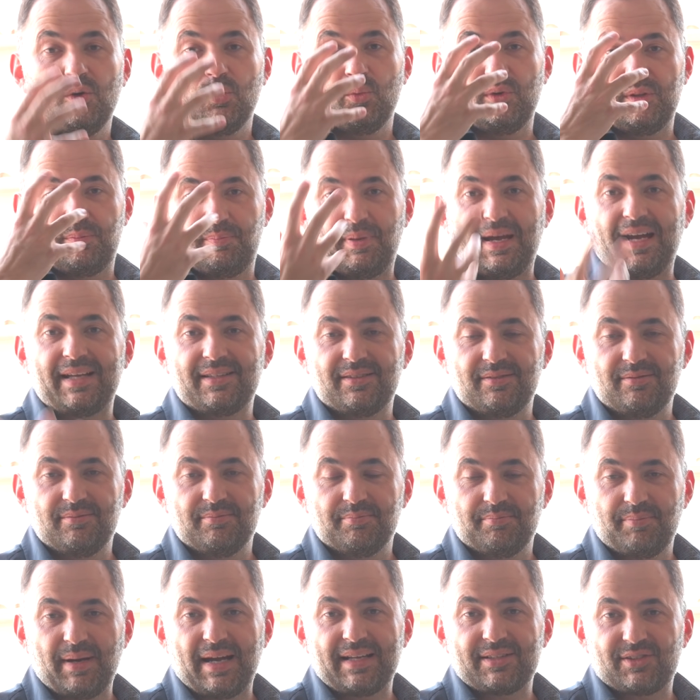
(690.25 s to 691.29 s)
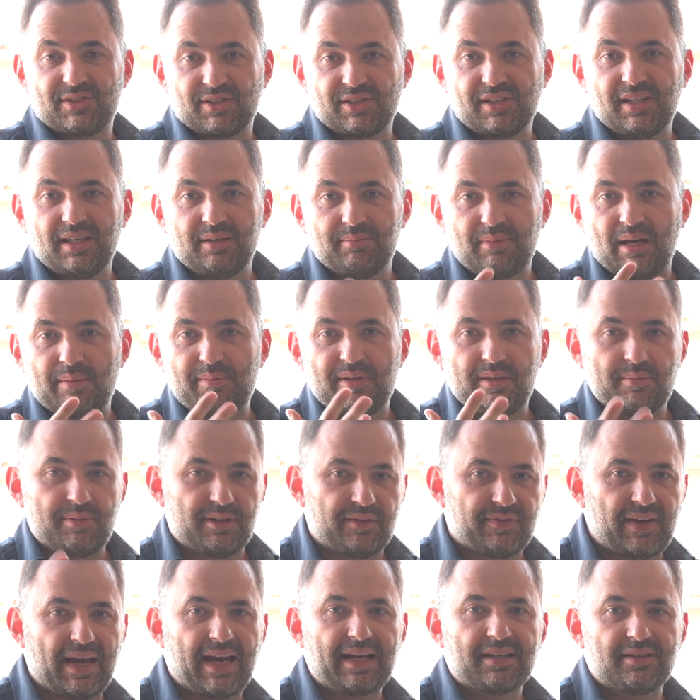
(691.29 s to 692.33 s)
with bad skin, maybe a bit
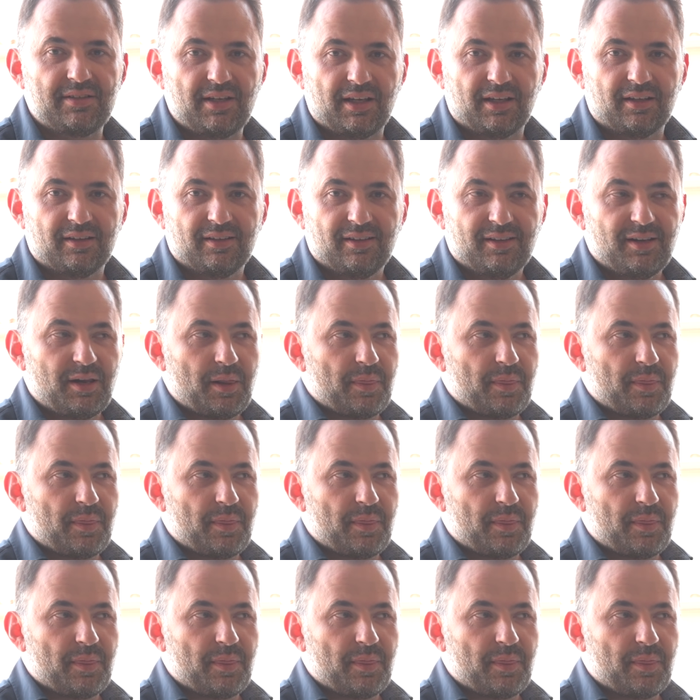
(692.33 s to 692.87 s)
of acne,